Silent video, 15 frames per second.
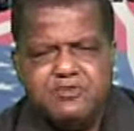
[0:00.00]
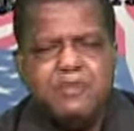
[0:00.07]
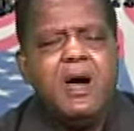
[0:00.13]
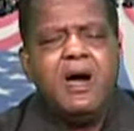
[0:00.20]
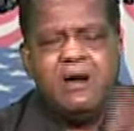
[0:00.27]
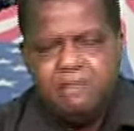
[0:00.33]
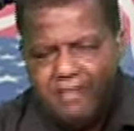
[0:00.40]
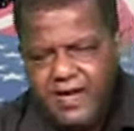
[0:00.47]

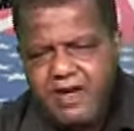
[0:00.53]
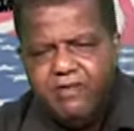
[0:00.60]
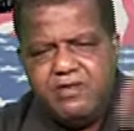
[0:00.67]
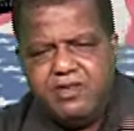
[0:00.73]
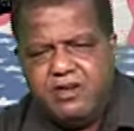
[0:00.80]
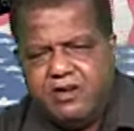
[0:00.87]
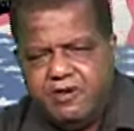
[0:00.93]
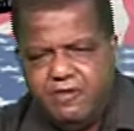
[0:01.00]

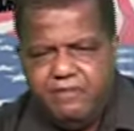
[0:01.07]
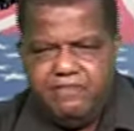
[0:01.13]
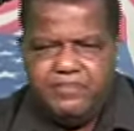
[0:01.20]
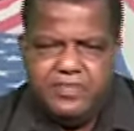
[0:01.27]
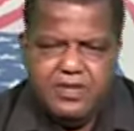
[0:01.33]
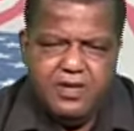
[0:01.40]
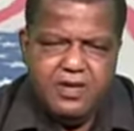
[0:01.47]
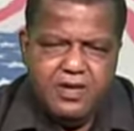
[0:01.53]
Mario
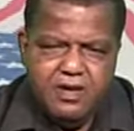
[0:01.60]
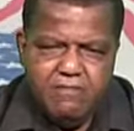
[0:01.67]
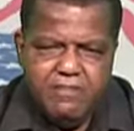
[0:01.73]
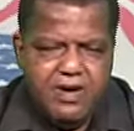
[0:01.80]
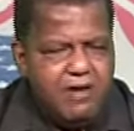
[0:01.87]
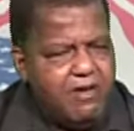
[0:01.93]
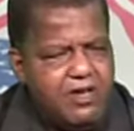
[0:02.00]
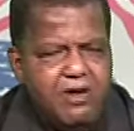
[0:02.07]

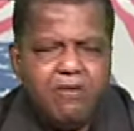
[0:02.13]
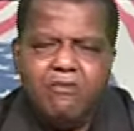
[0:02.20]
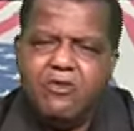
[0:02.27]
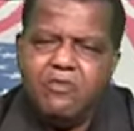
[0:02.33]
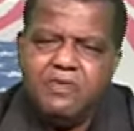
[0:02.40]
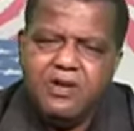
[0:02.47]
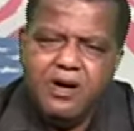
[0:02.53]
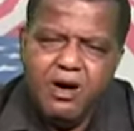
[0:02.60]

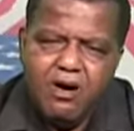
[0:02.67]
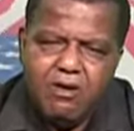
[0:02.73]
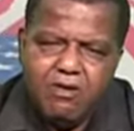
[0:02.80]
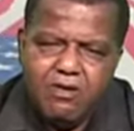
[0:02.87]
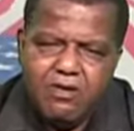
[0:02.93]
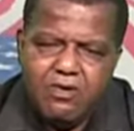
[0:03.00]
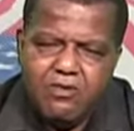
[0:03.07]
Rubio.